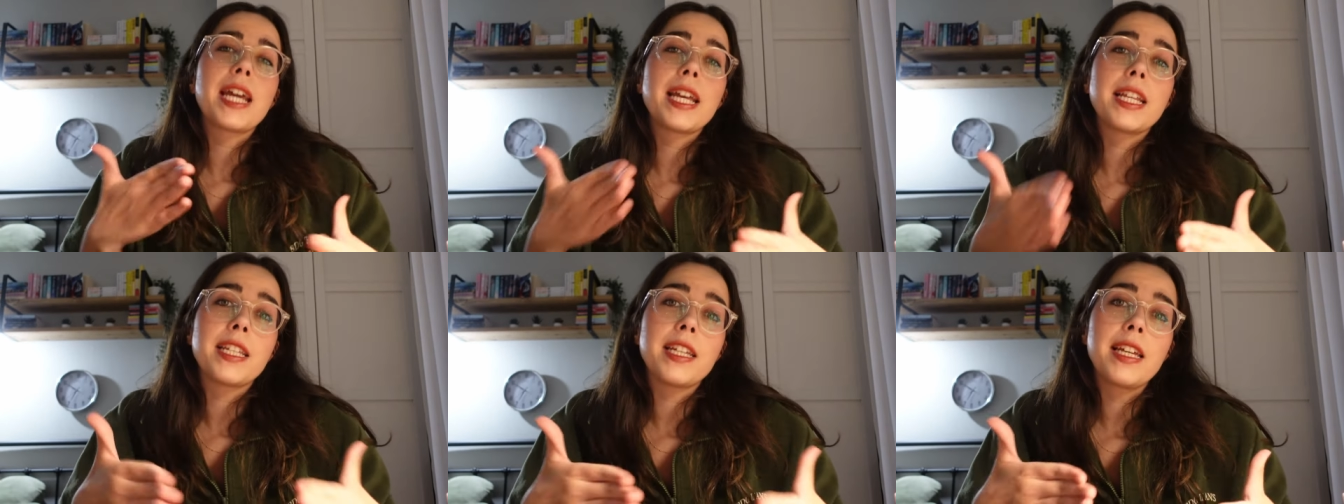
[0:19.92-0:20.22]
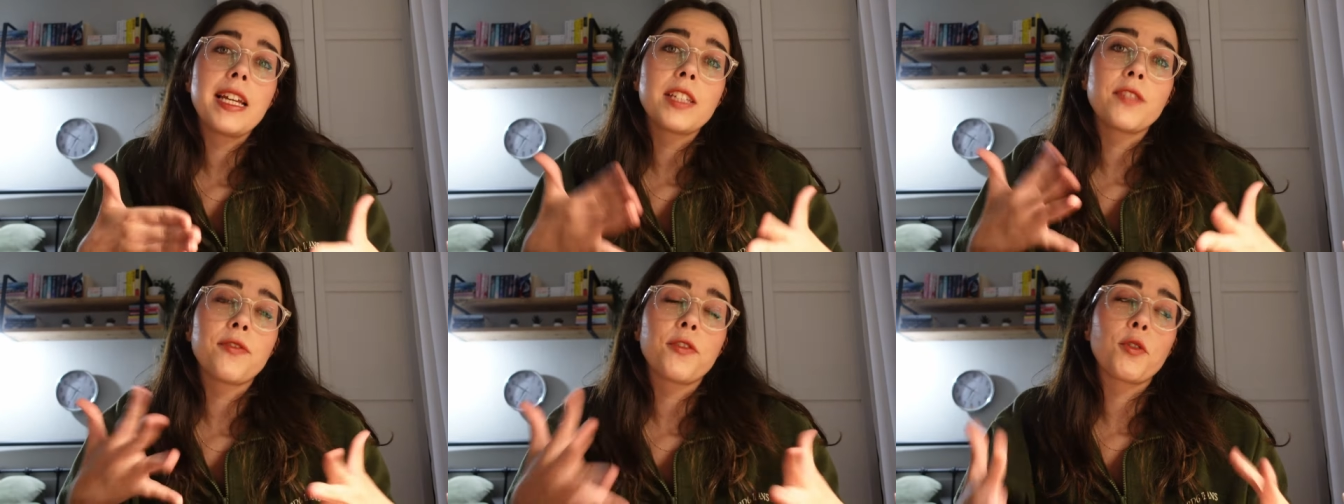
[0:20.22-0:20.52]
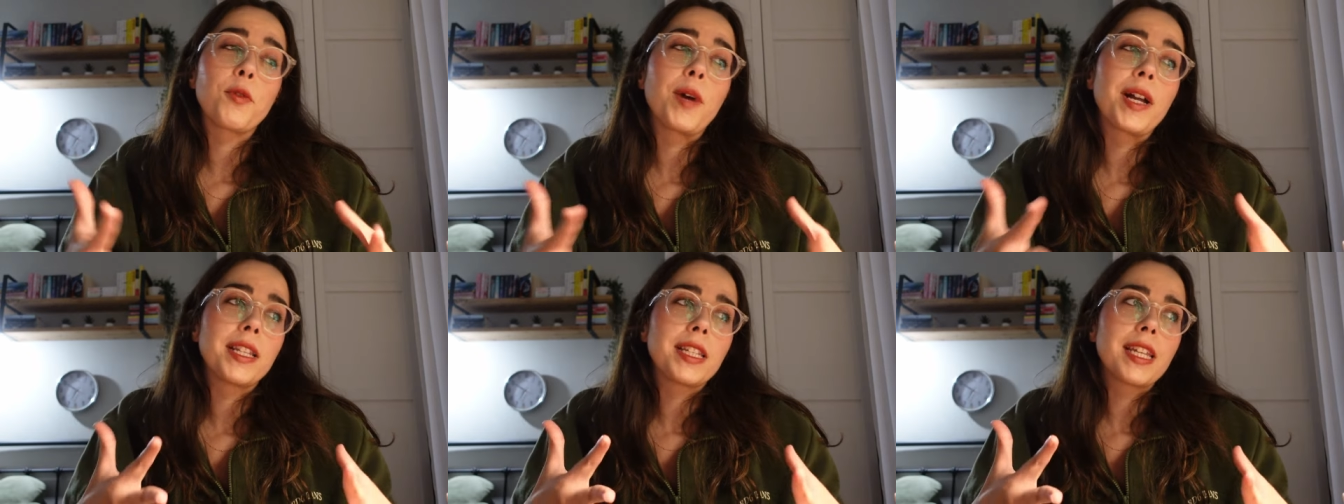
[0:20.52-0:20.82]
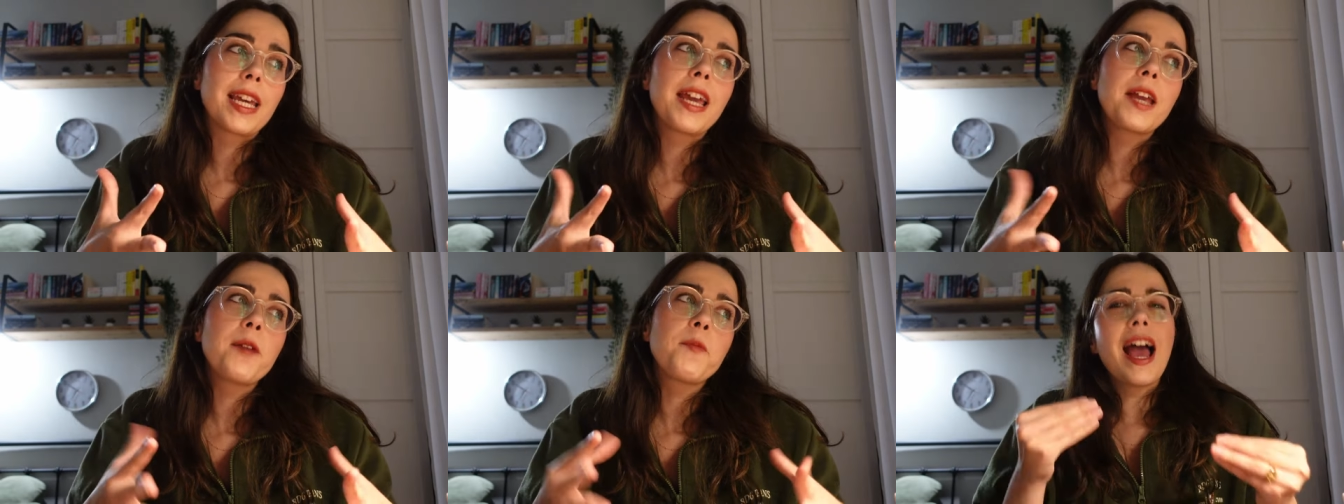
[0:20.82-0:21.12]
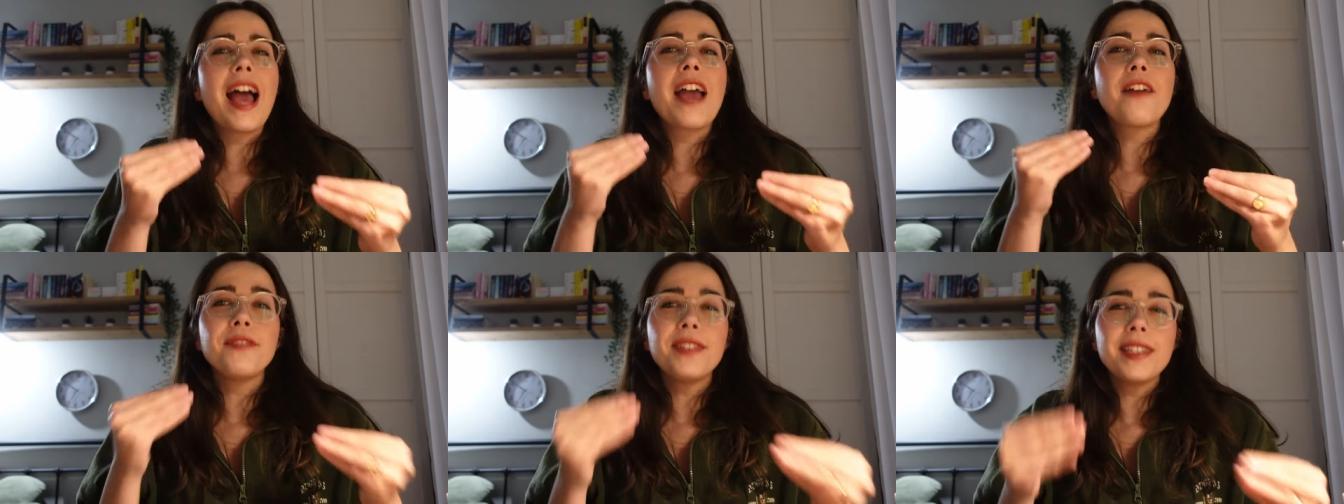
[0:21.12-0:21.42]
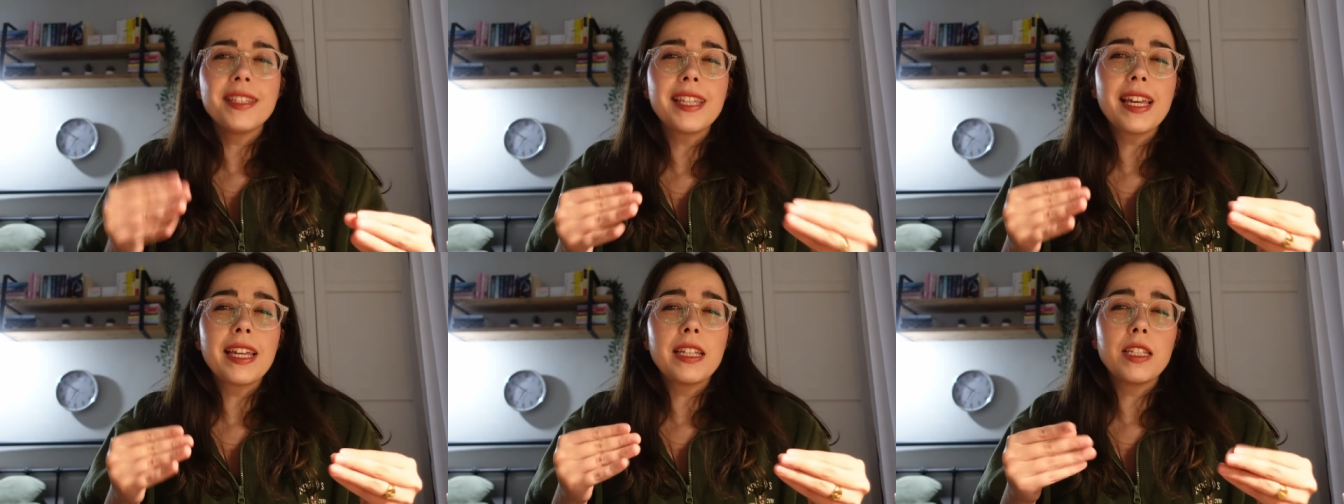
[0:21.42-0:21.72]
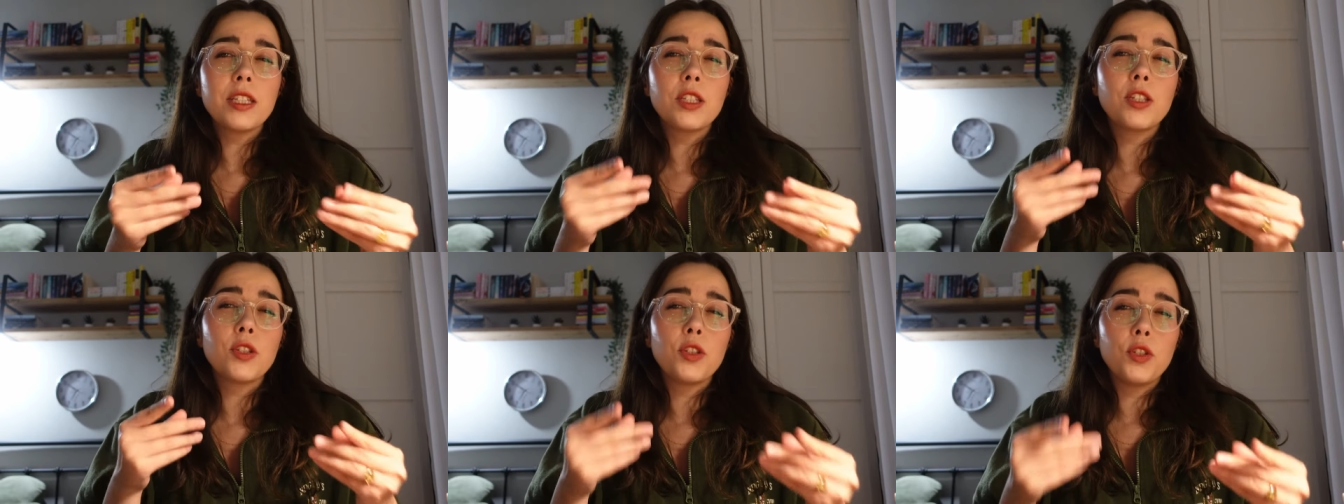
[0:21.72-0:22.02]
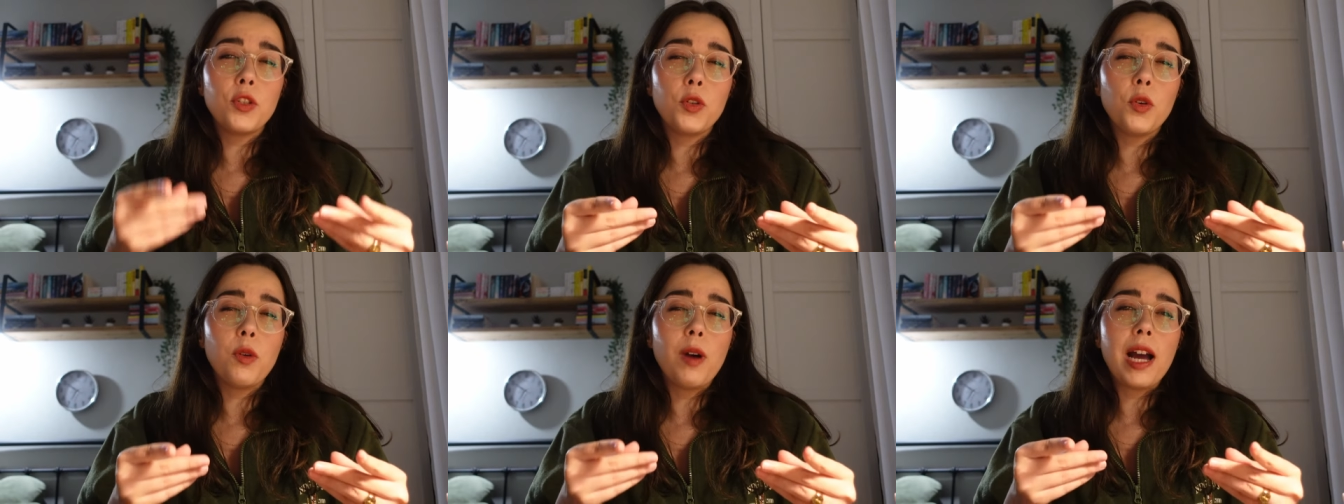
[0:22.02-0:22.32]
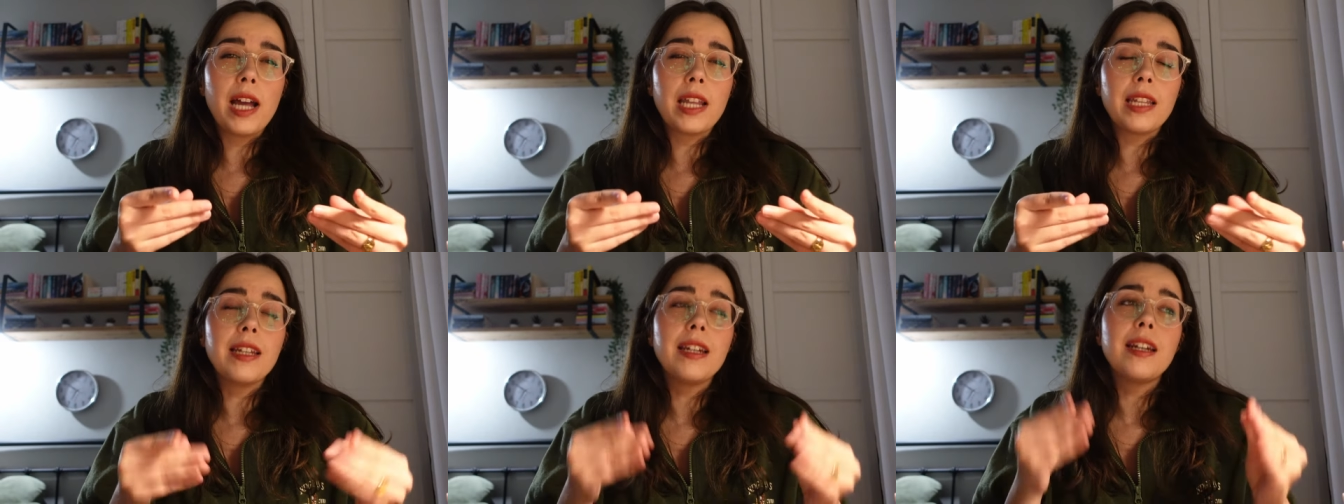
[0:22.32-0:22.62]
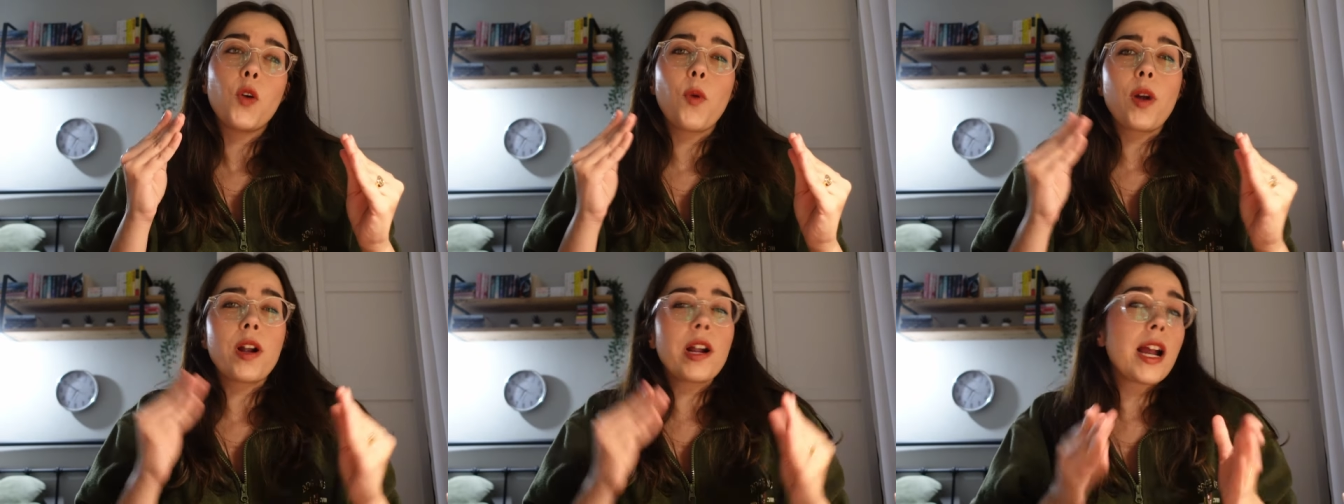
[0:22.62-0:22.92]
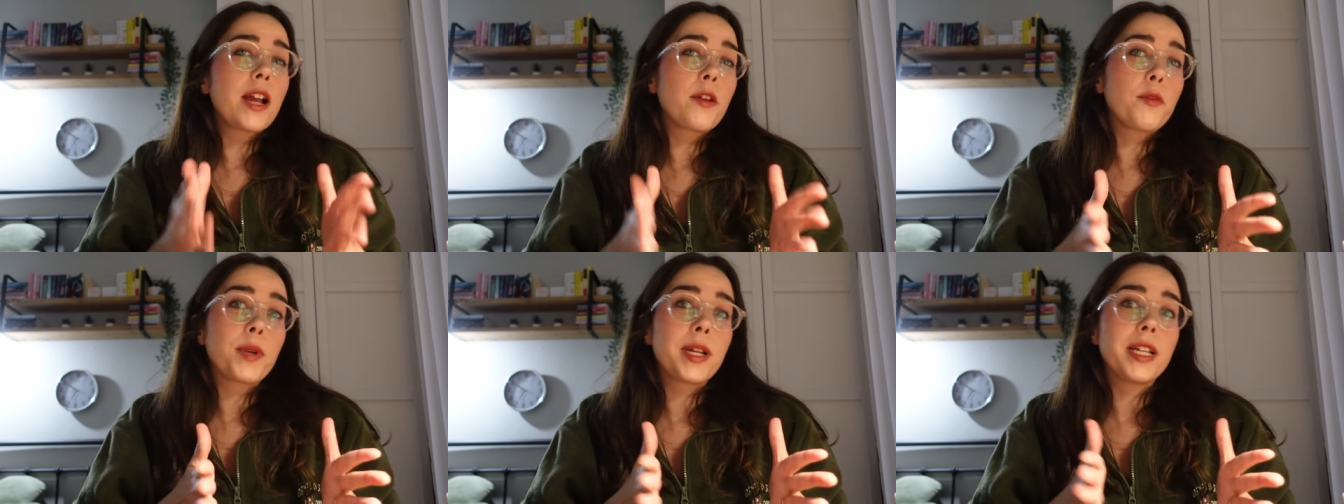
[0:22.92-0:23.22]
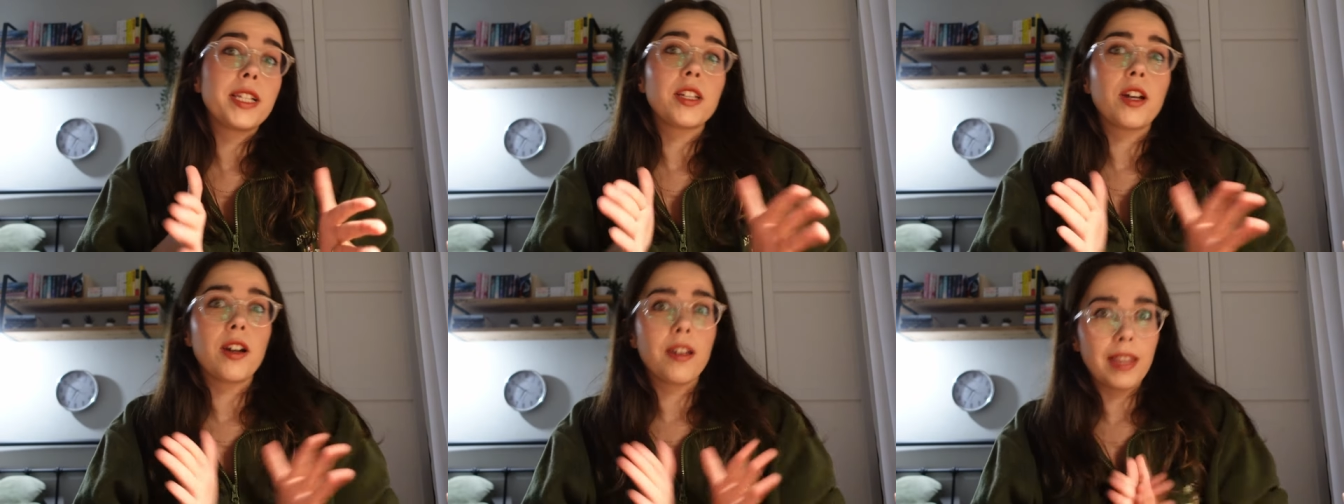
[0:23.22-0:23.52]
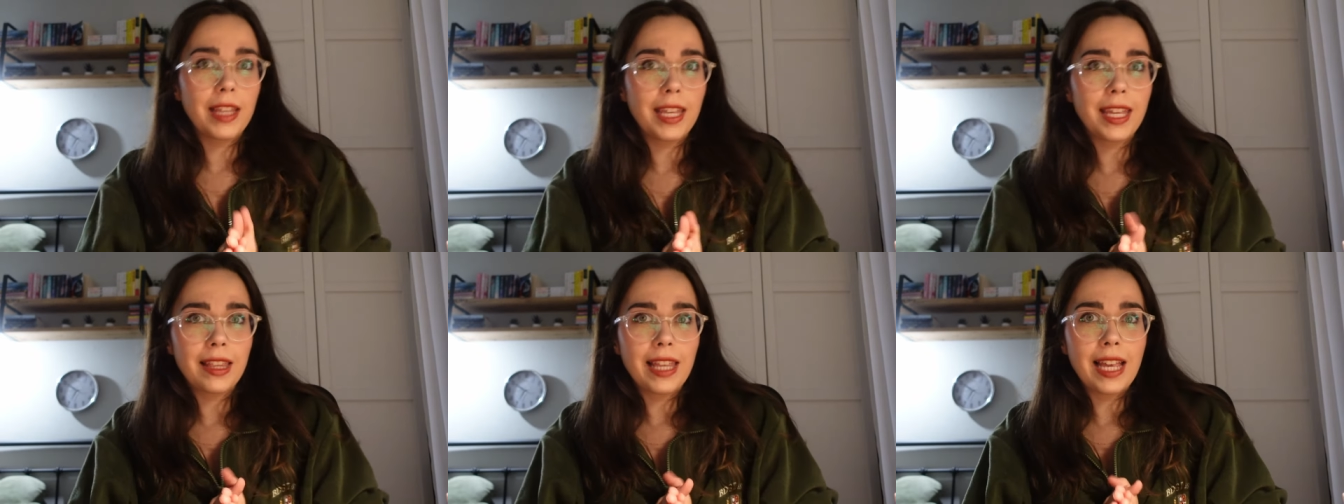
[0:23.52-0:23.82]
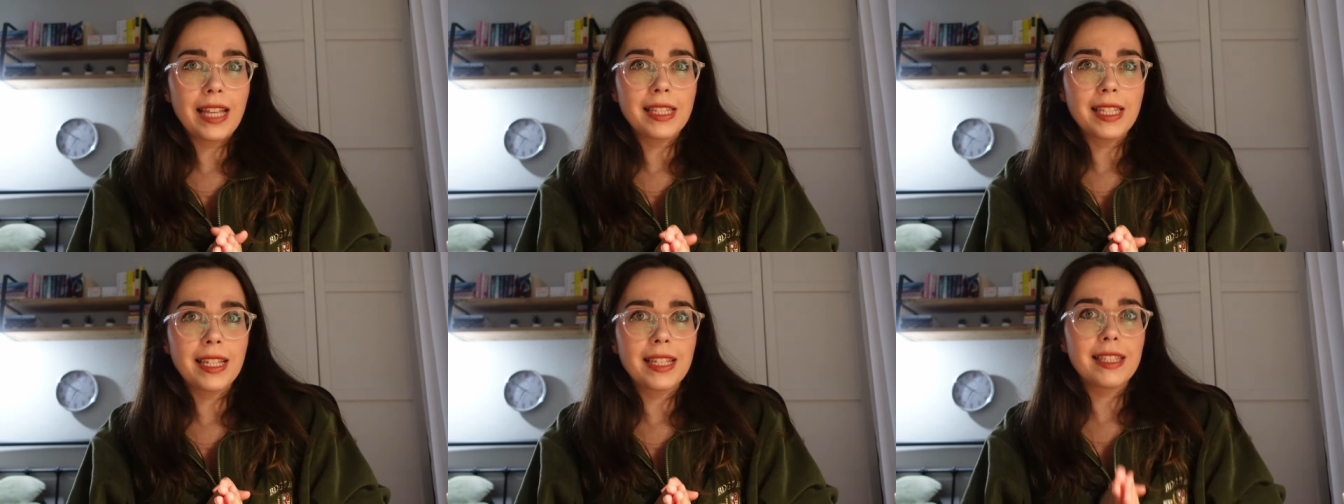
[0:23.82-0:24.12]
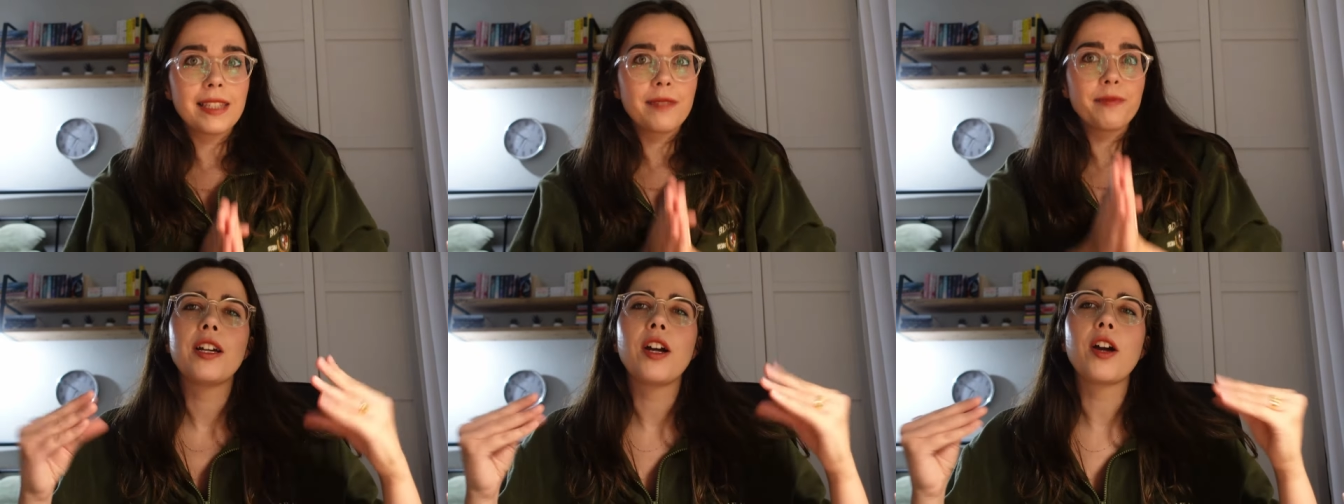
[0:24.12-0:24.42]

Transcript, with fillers: ideas for one day, I've decided to do one where I read only classics.